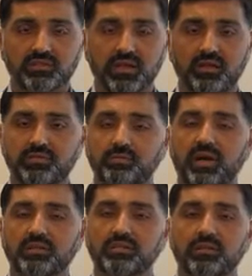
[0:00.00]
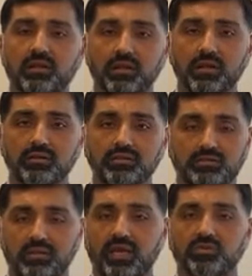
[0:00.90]
that have spots in their
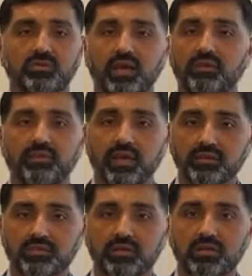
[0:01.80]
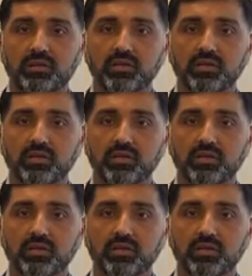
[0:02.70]
lungs actually have cancer.